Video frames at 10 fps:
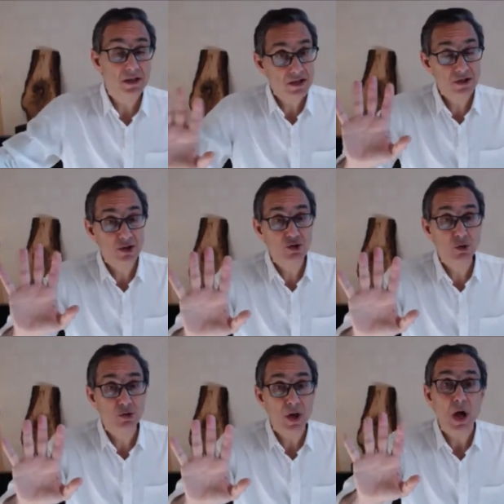This is the
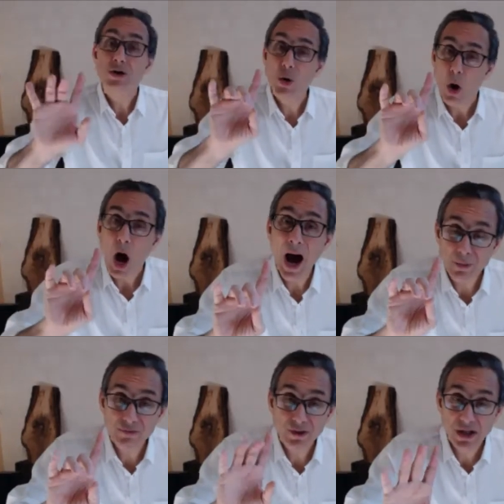truth. So
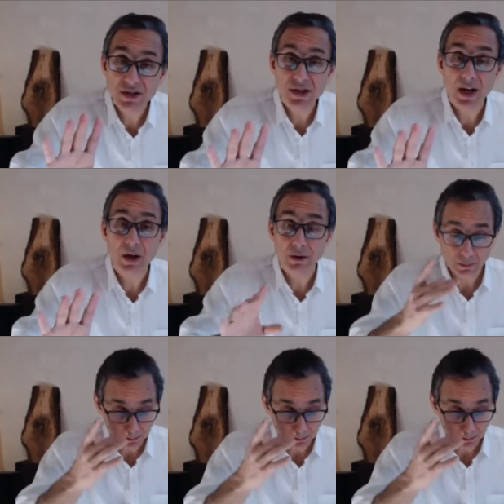I'm freaking scared.